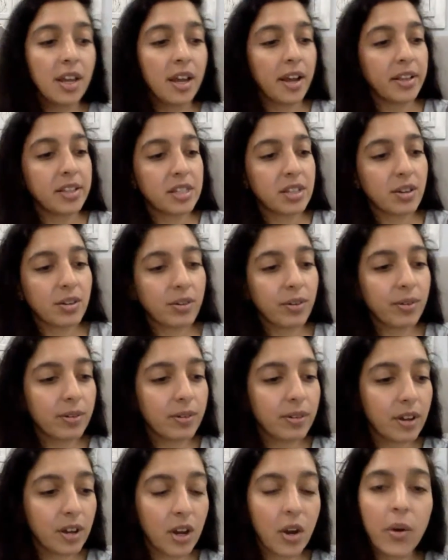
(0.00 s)
And
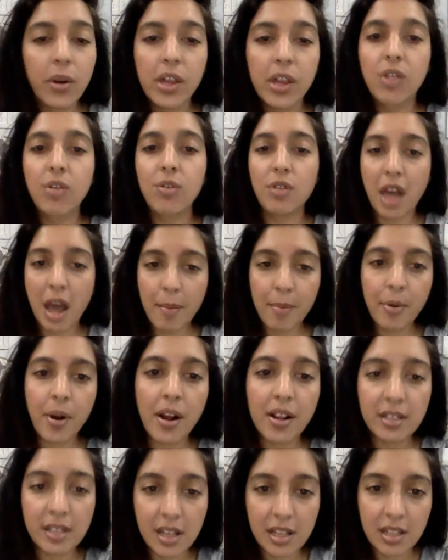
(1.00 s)
so going through that
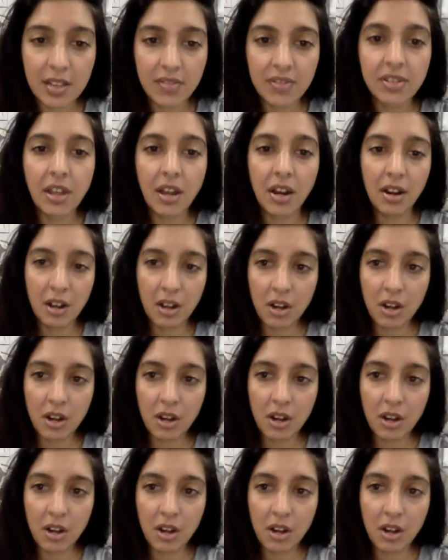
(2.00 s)
process of setting